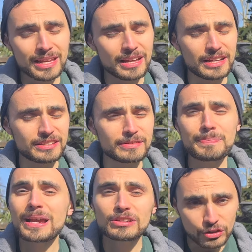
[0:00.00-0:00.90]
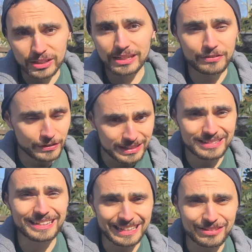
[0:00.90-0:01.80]
especially if it
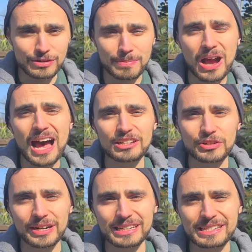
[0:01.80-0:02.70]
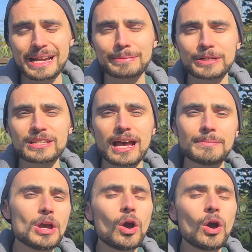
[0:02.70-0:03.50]
doesn't get super hot during the summertime,